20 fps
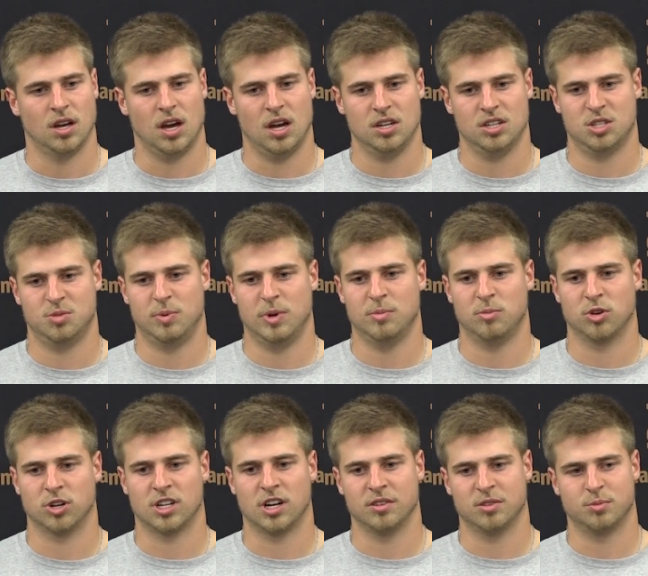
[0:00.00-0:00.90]
Uh, just being
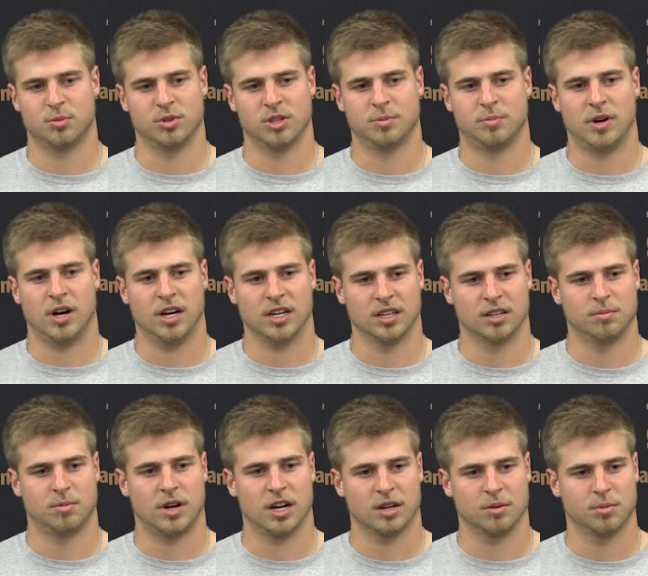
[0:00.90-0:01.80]
more comfortable in the pocket,
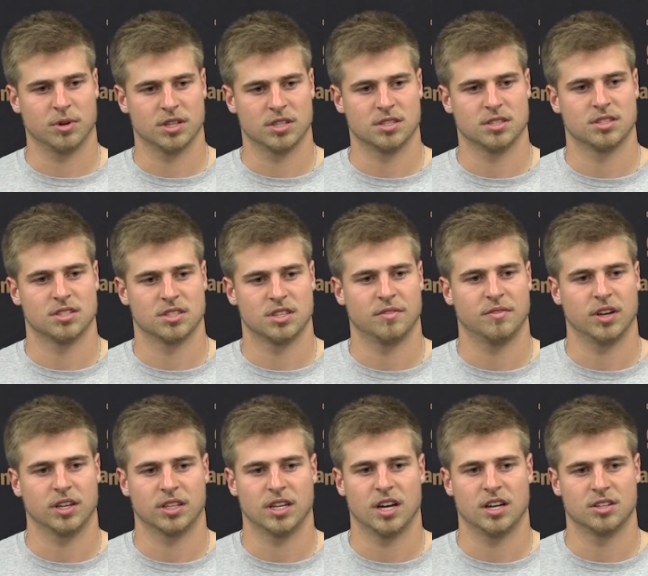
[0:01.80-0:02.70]
pocket presence and stuff
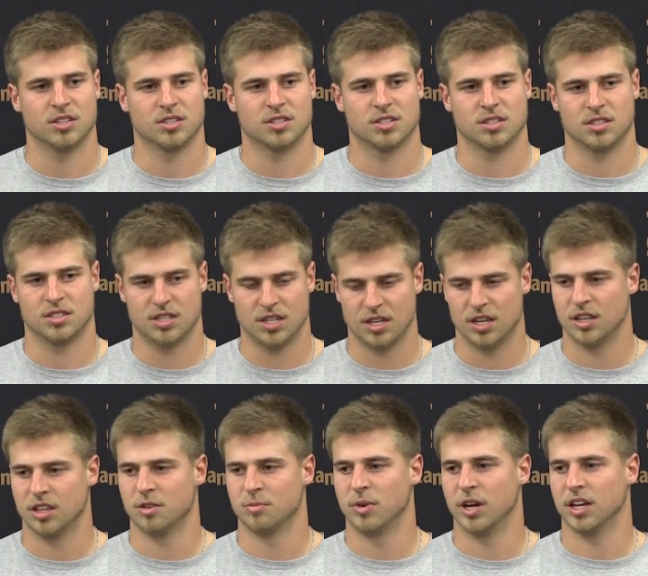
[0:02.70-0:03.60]
like that. Just sitting
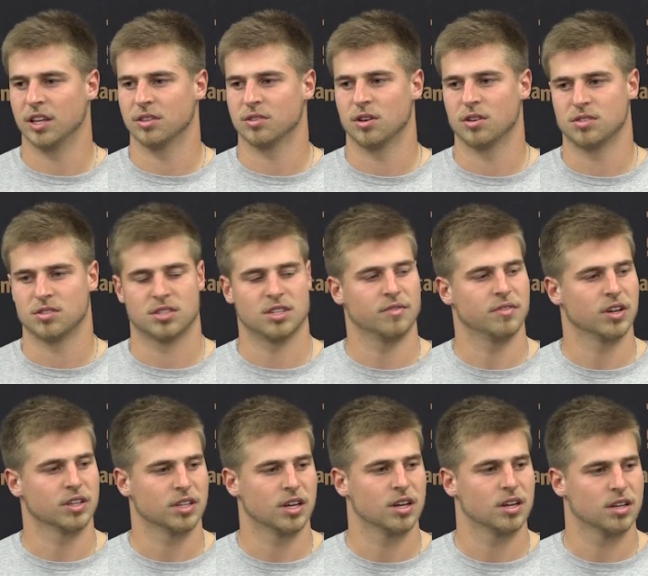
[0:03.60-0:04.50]
in there making throws and stuff
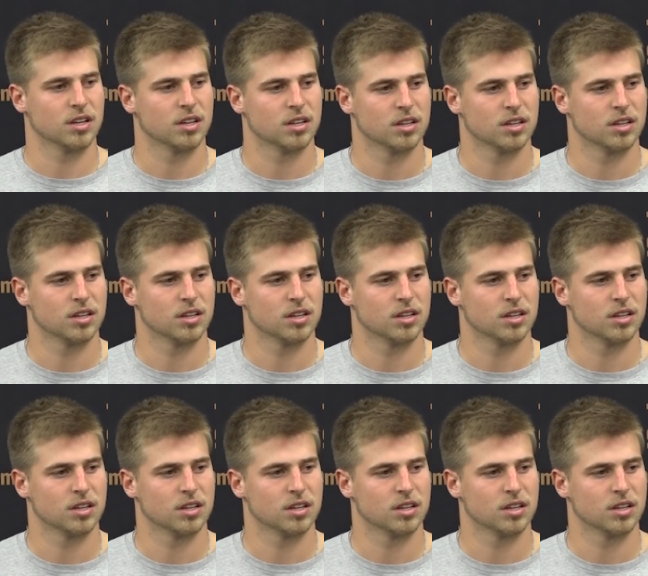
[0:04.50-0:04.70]
like that.